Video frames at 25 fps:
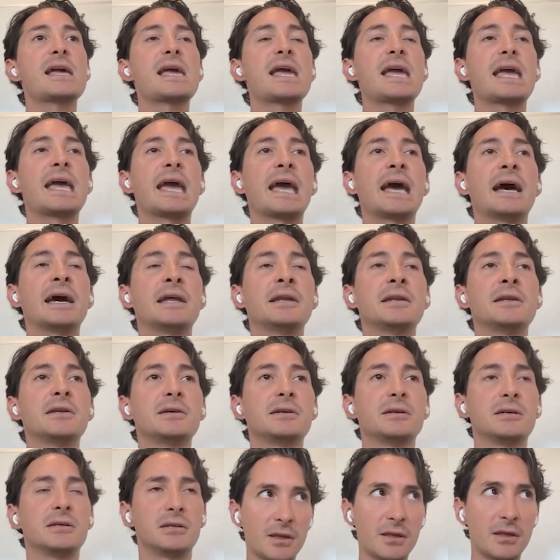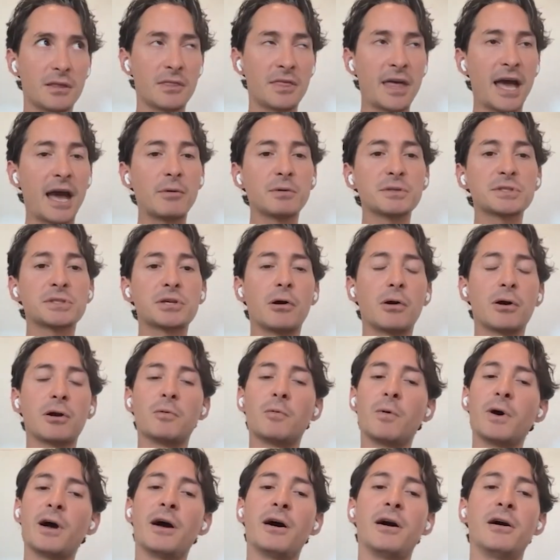And that was going
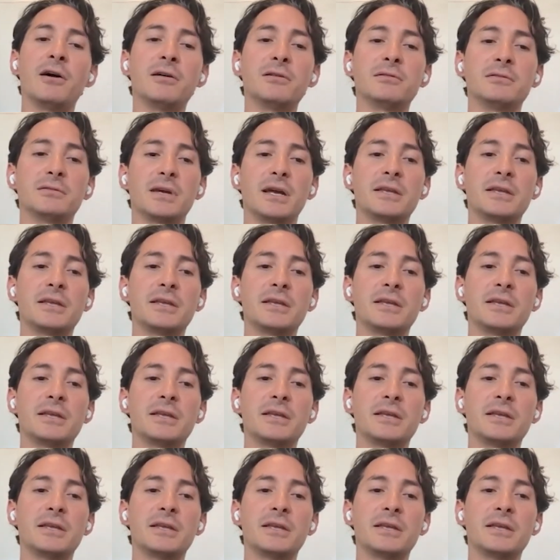well.